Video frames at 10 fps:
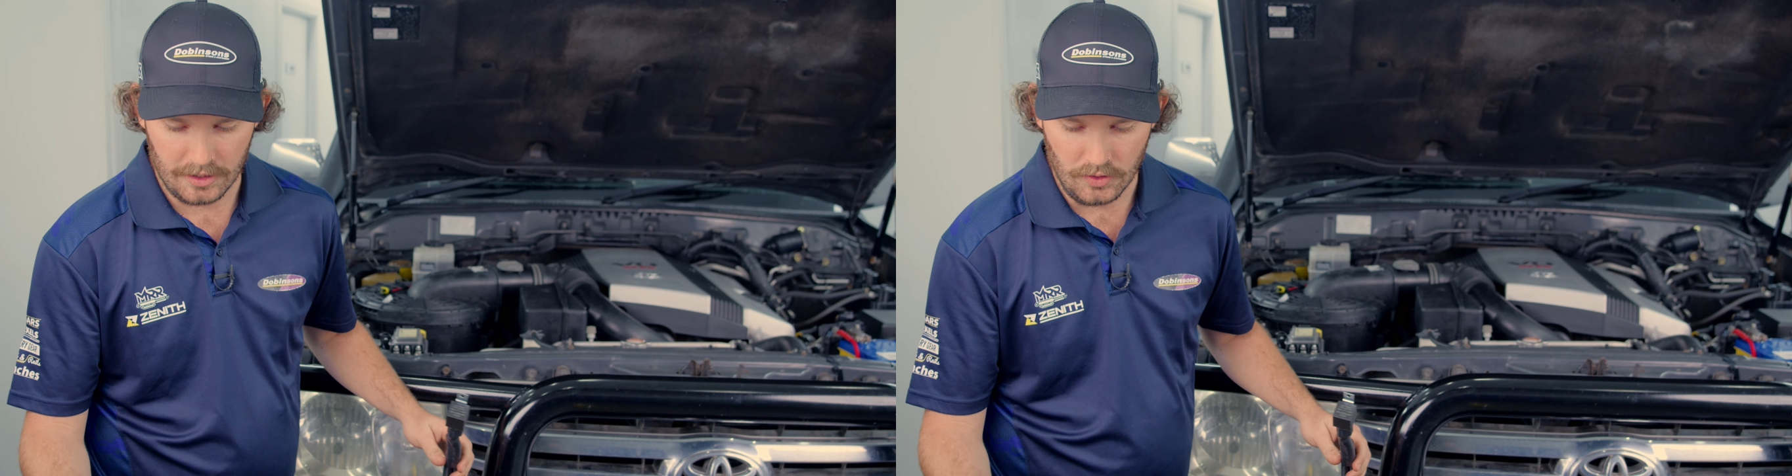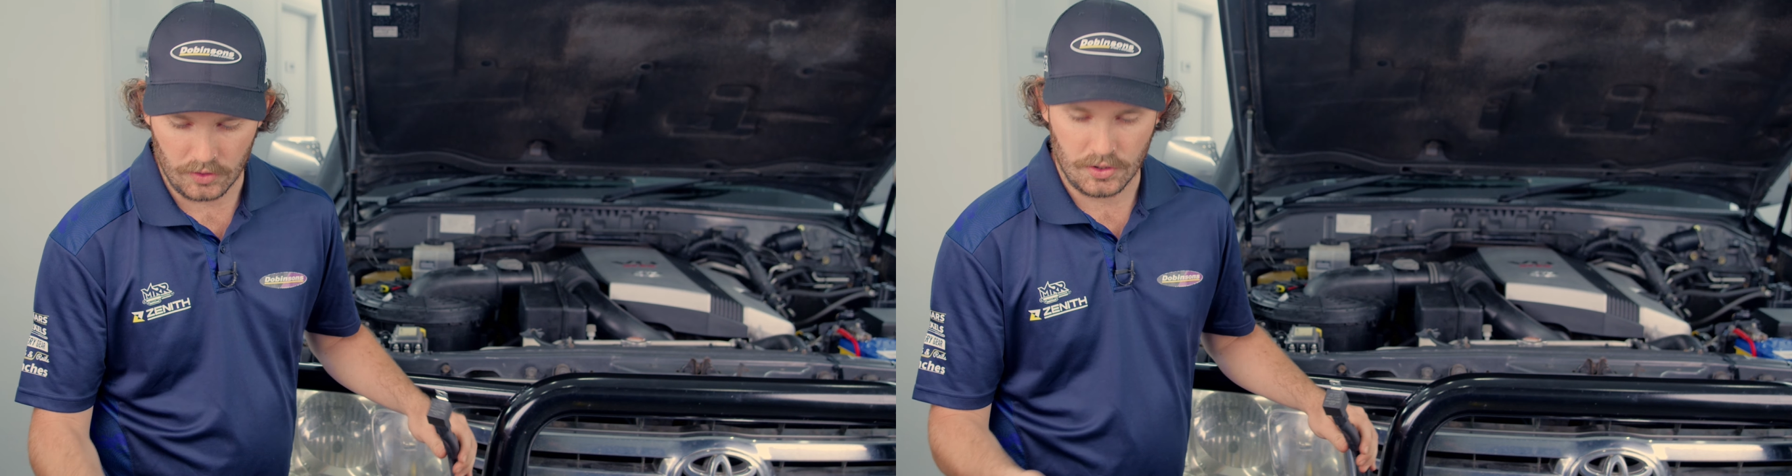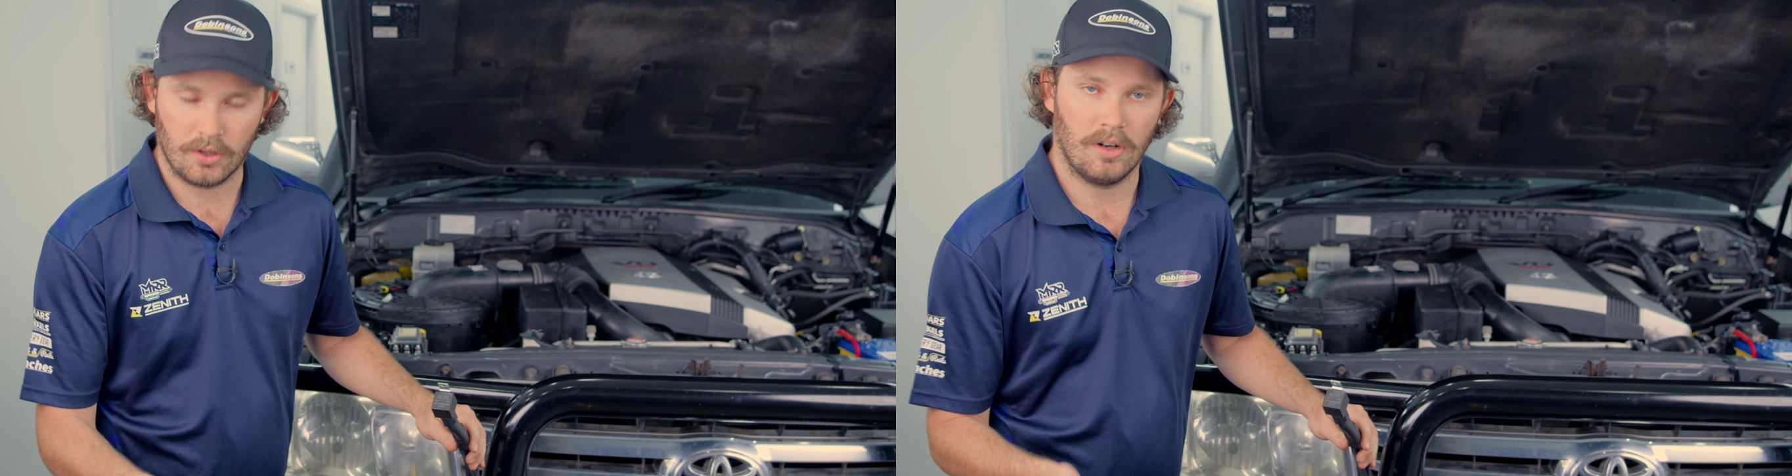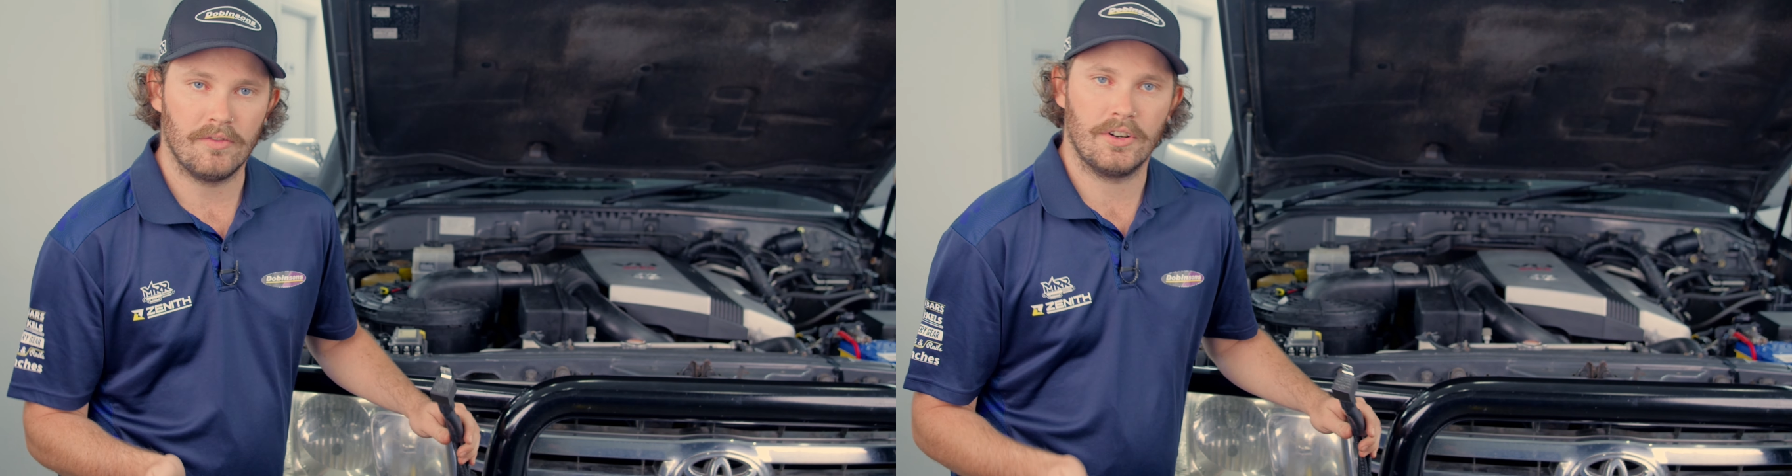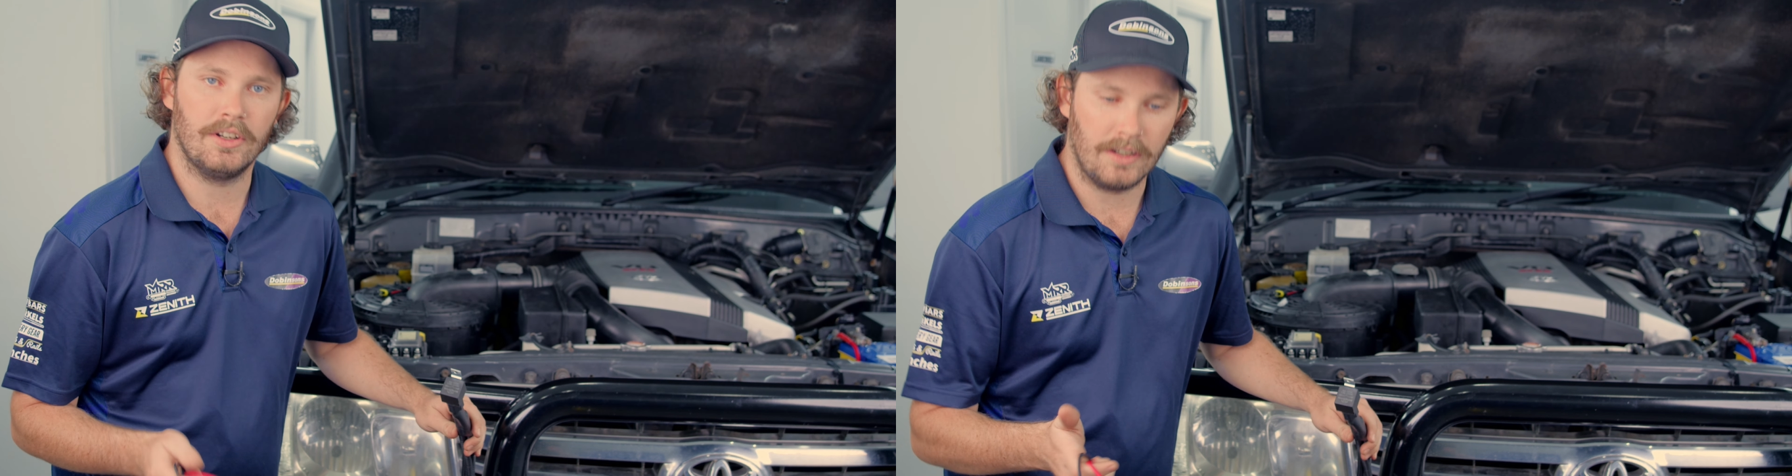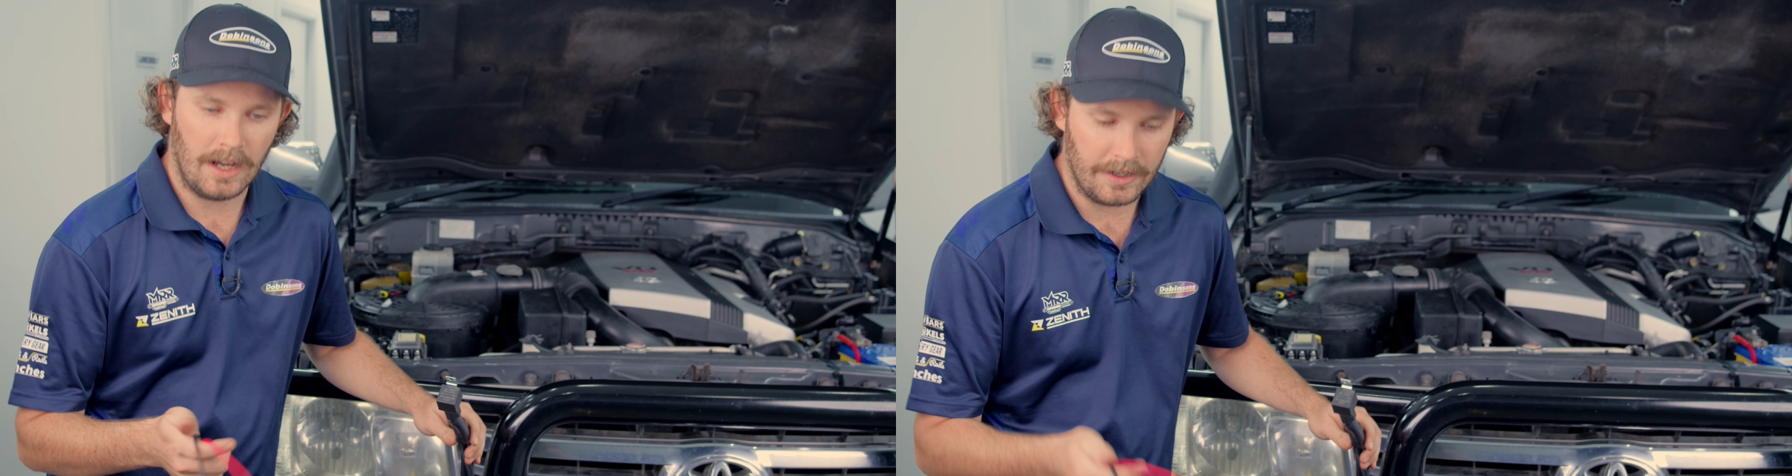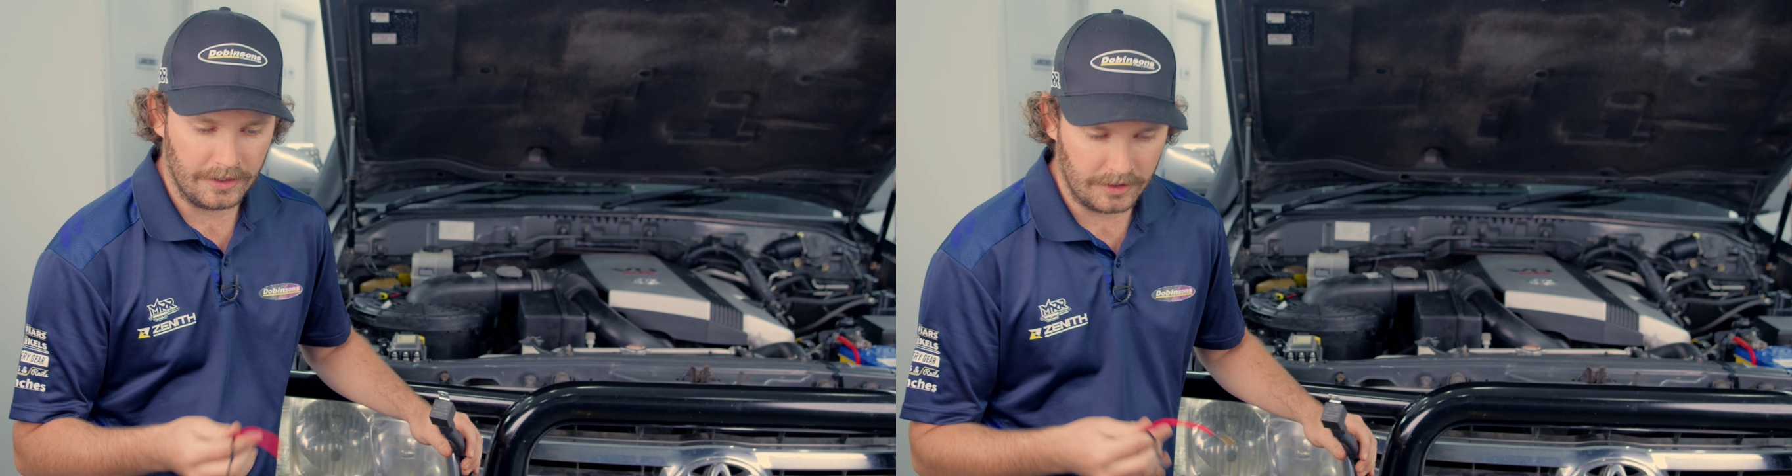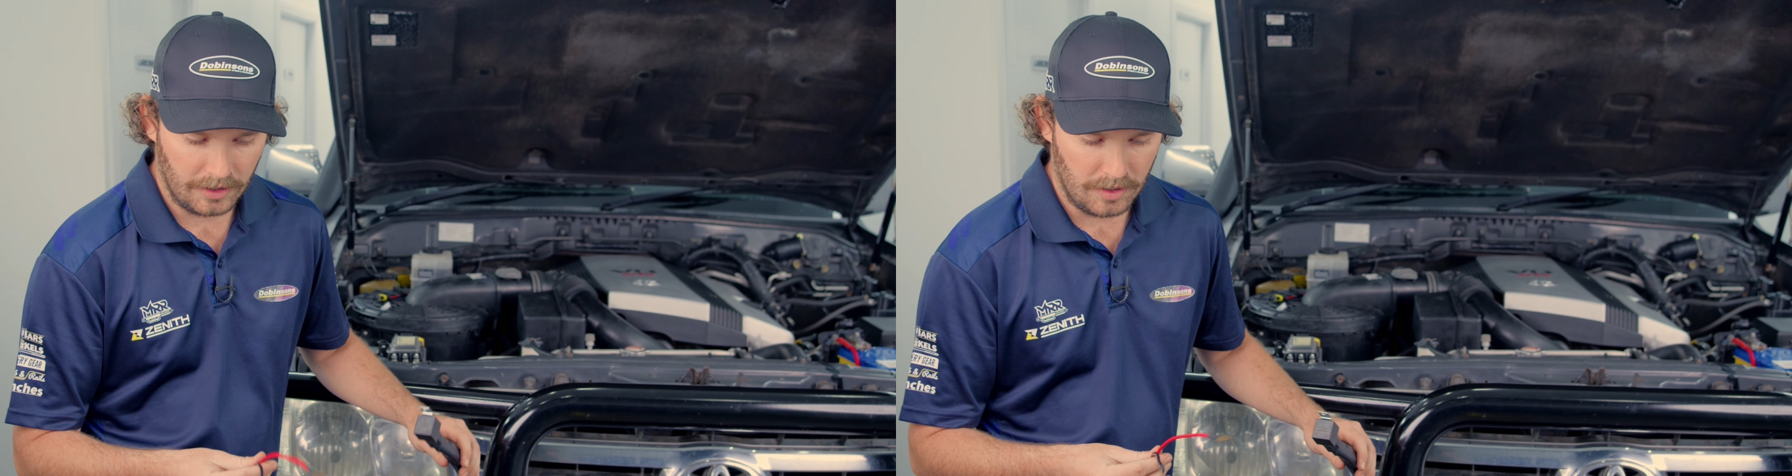not too confident in
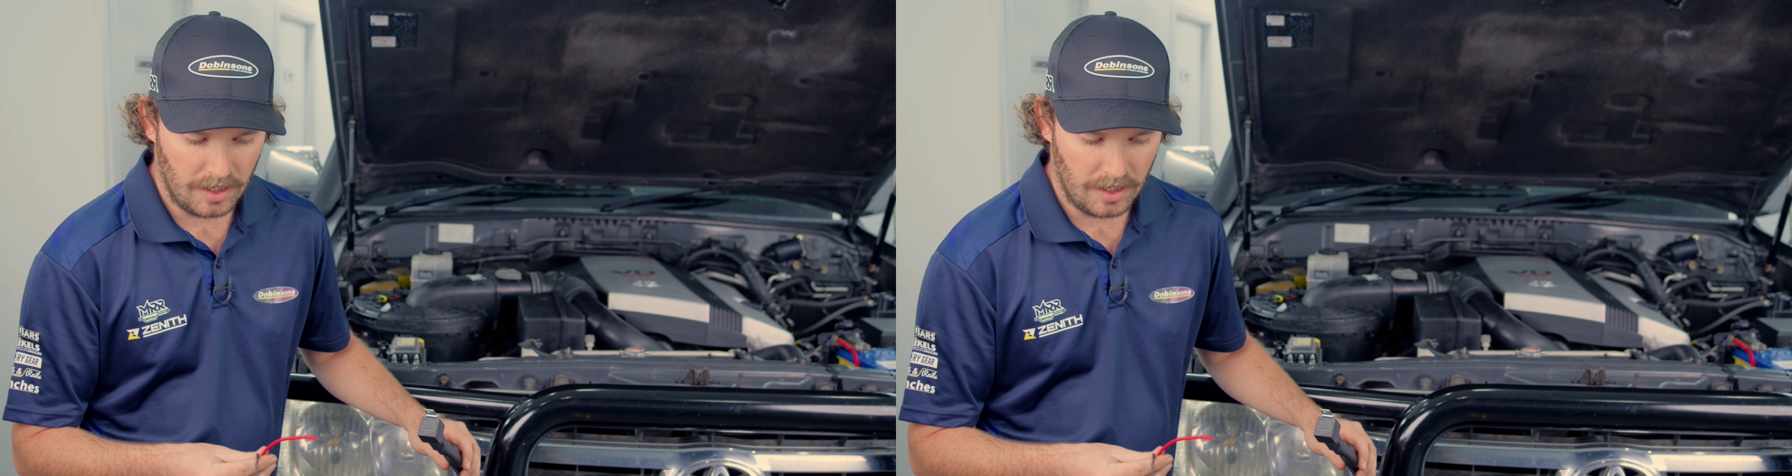cutting